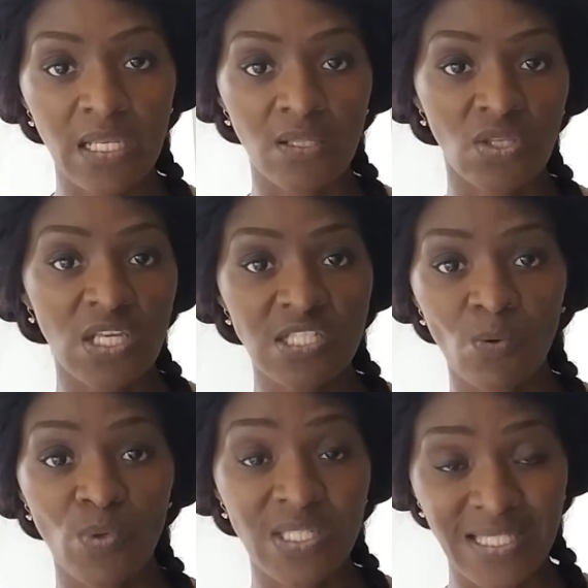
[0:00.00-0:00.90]
in the things
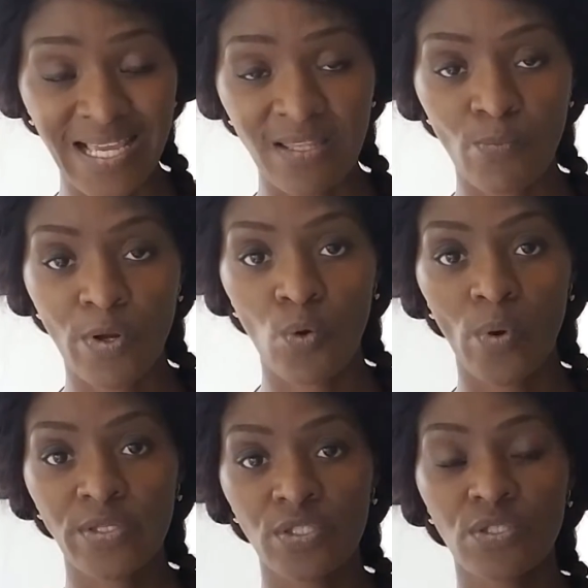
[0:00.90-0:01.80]
that we say that we're
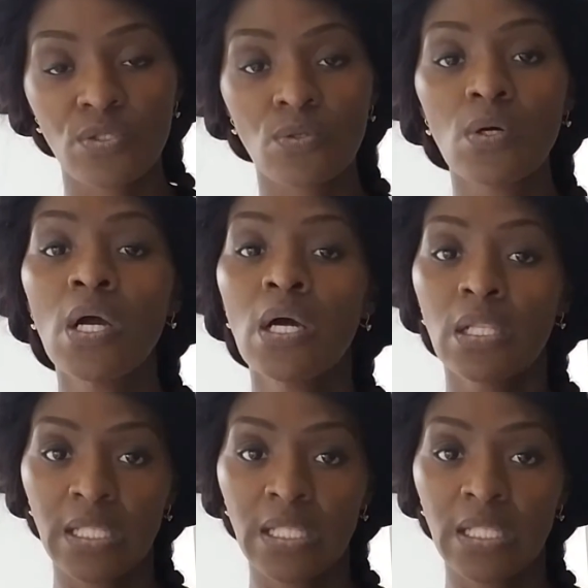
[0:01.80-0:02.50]
going to do,